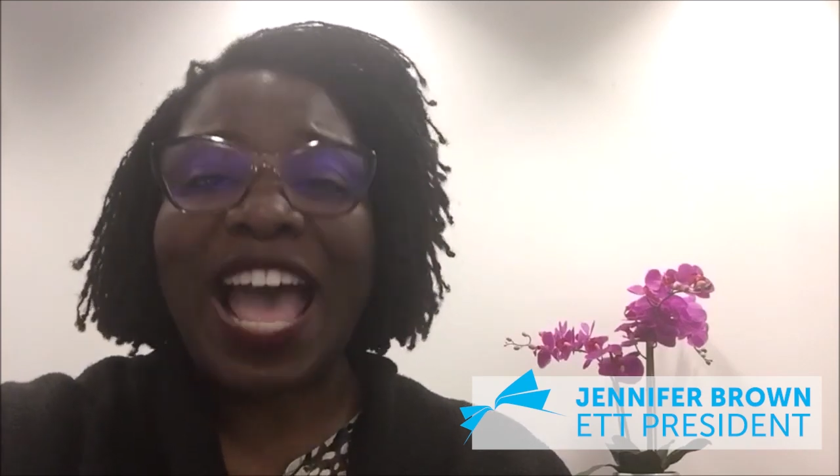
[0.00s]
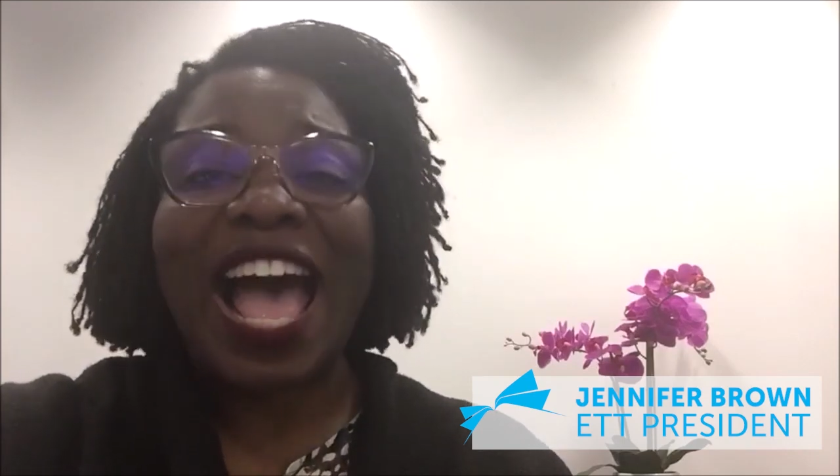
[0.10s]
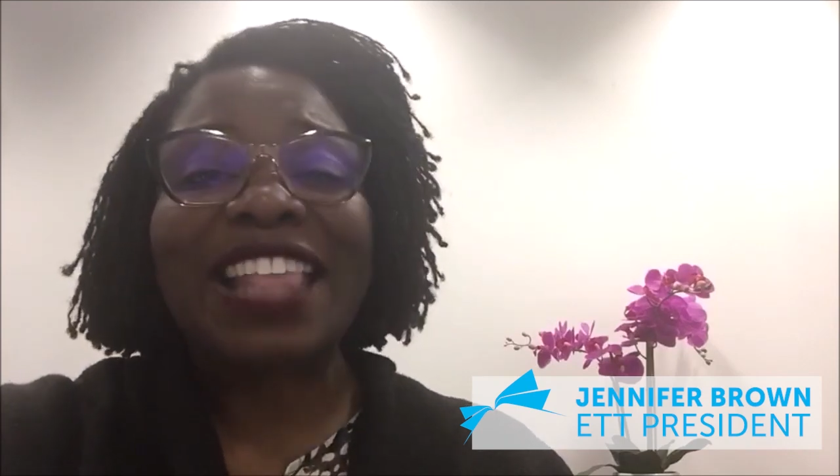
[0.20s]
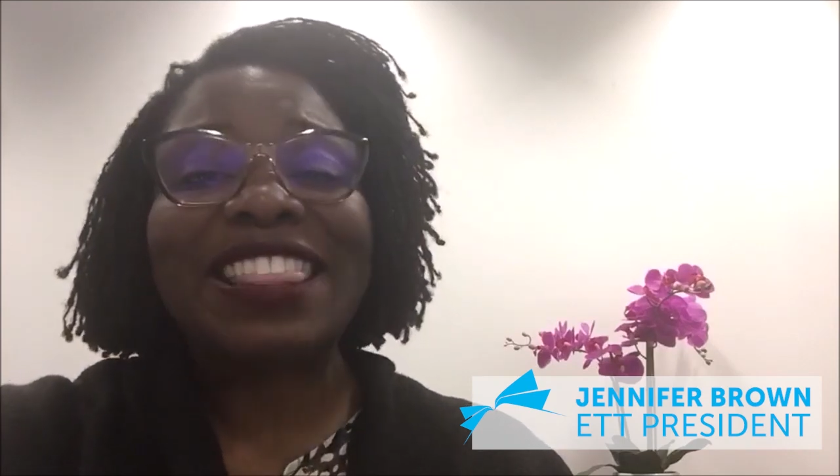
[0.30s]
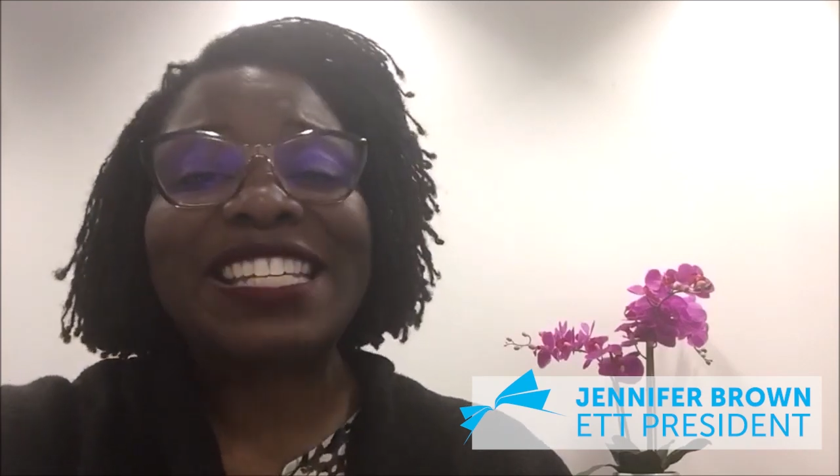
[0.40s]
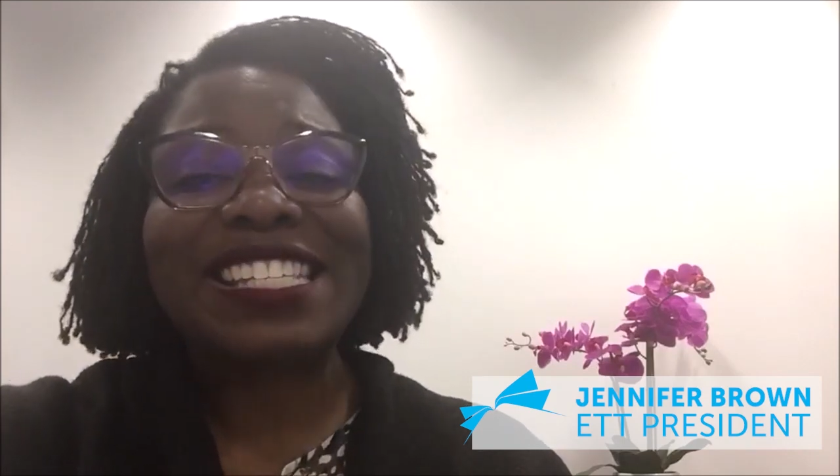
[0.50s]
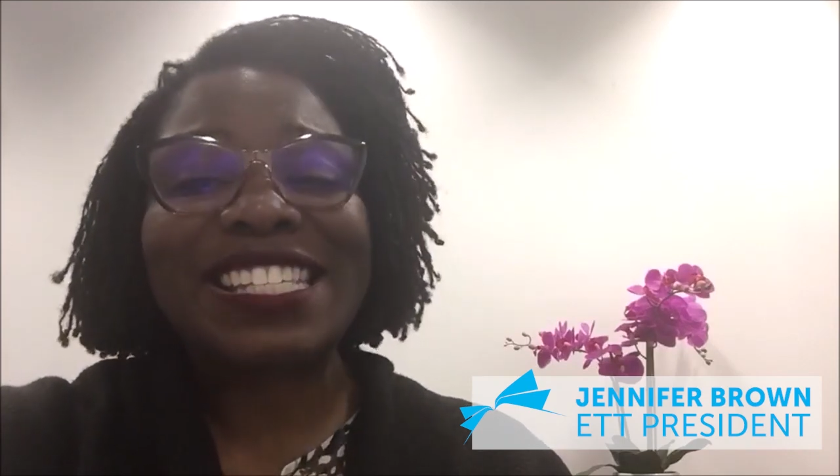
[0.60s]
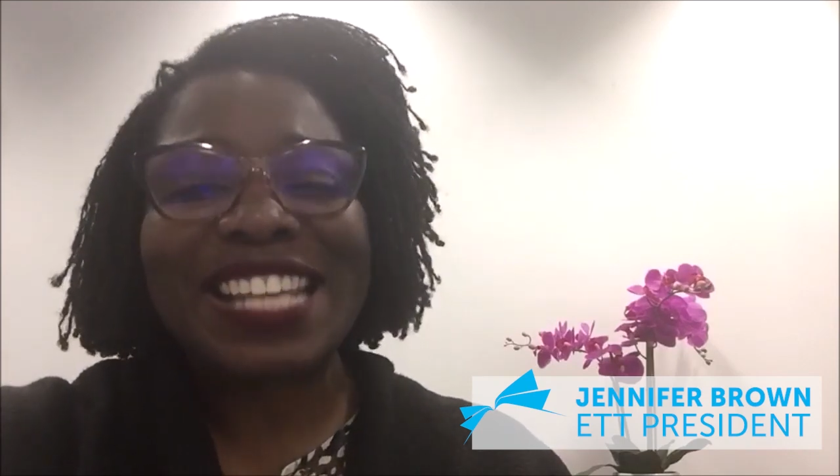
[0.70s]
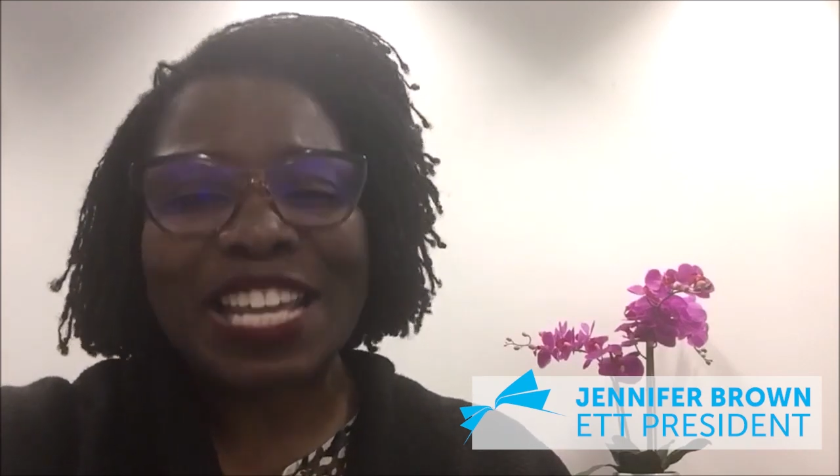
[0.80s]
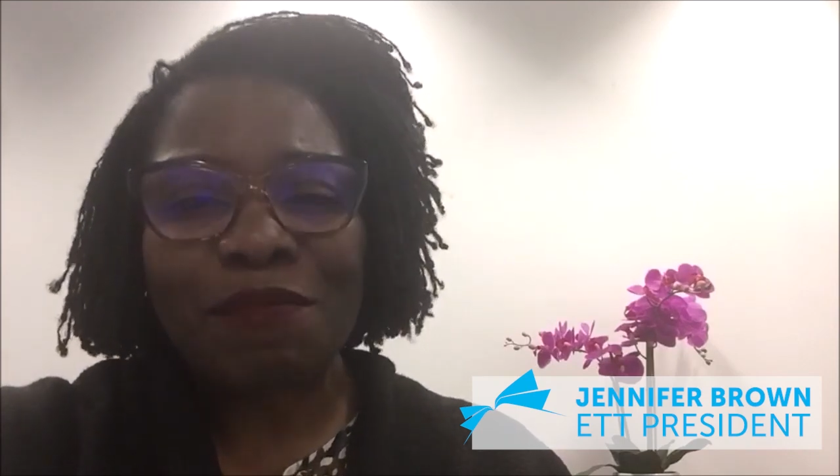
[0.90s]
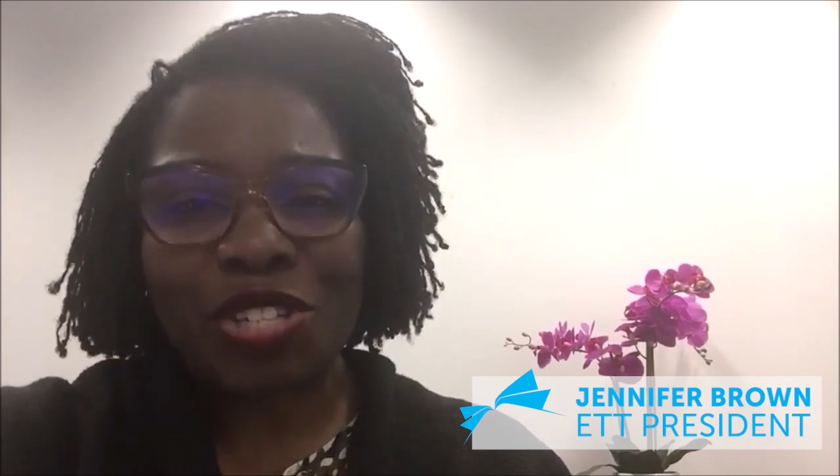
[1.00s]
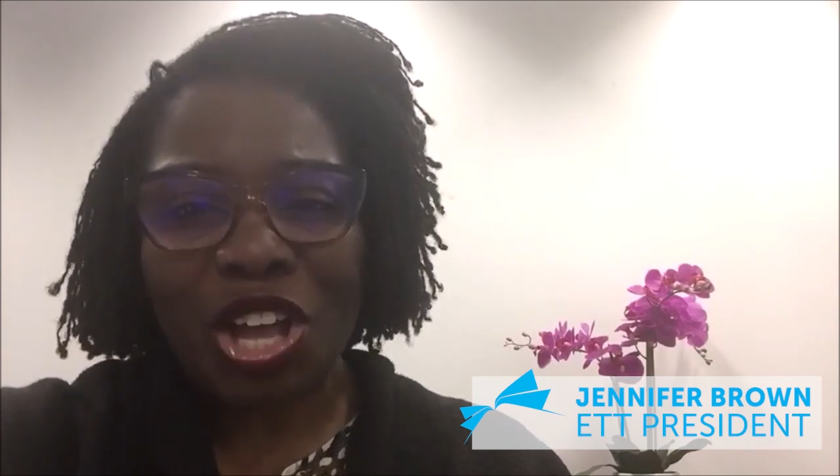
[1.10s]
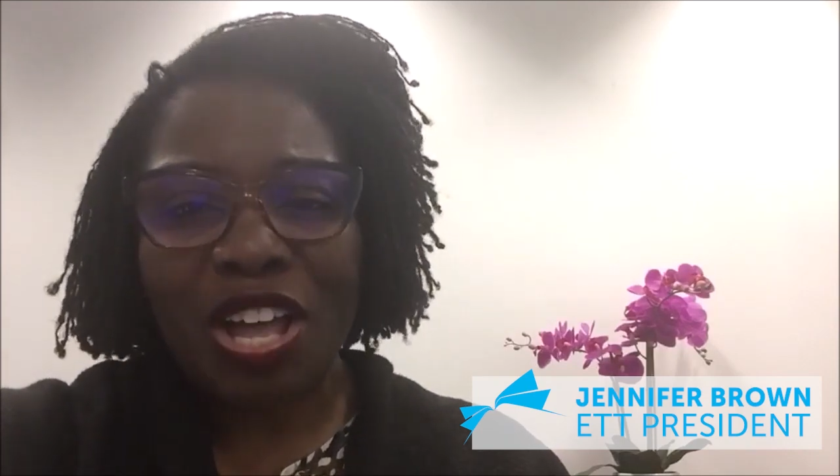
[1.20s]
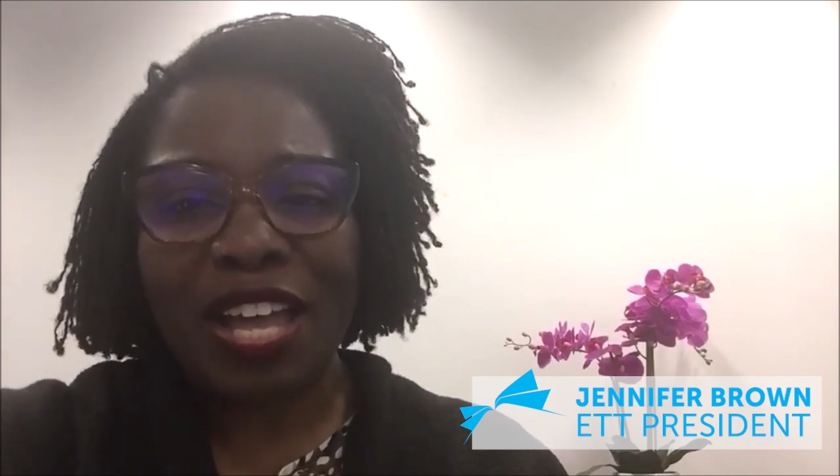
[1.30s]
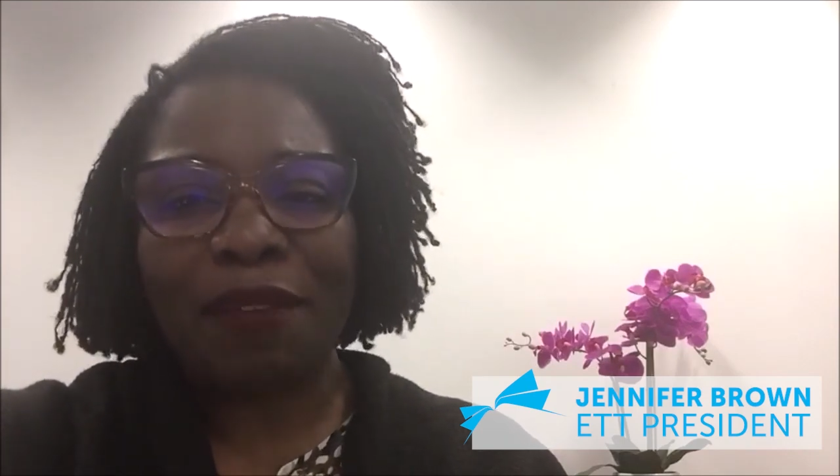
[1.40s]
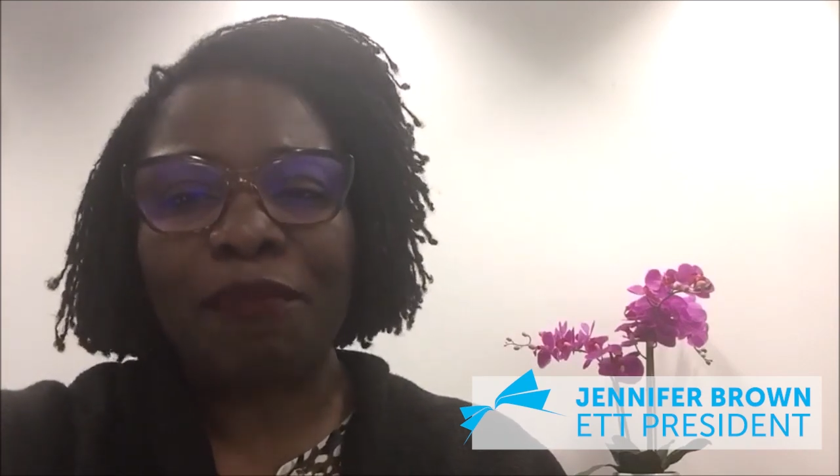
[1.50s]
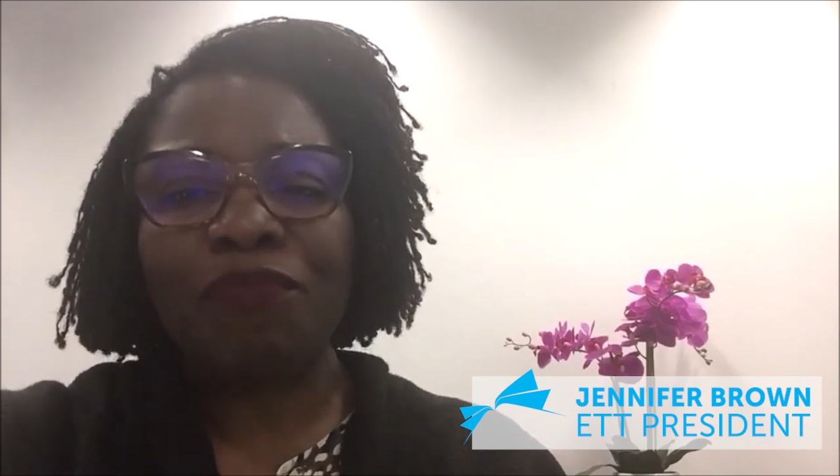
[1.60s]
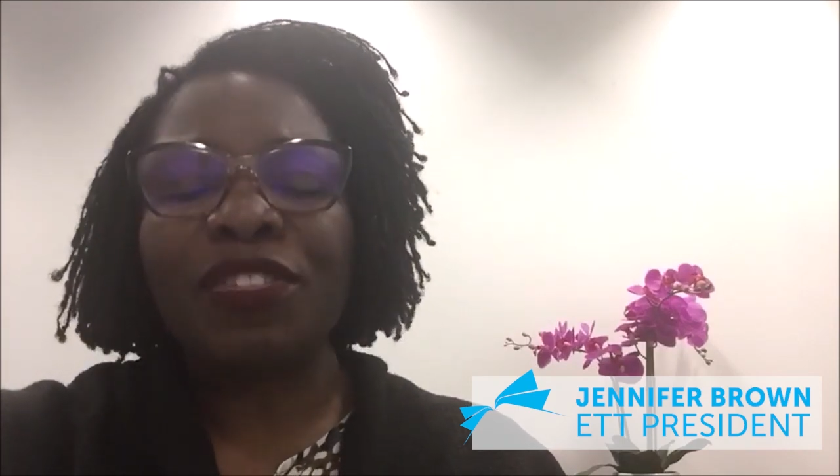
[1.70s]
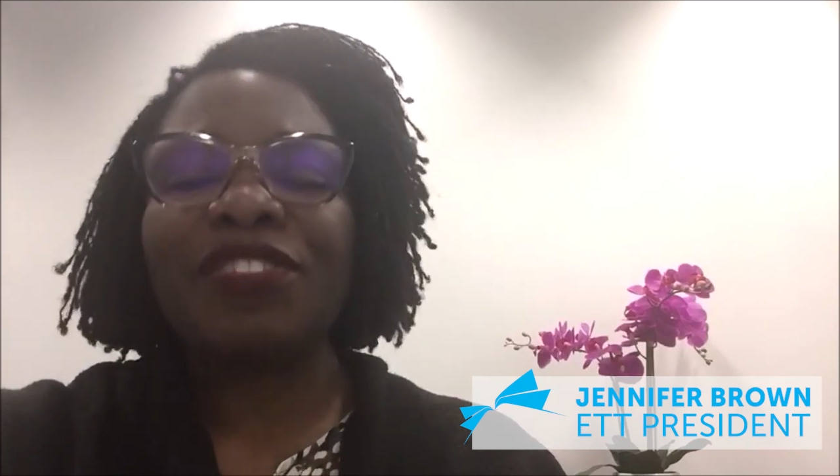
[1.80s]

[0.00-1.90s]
at the same time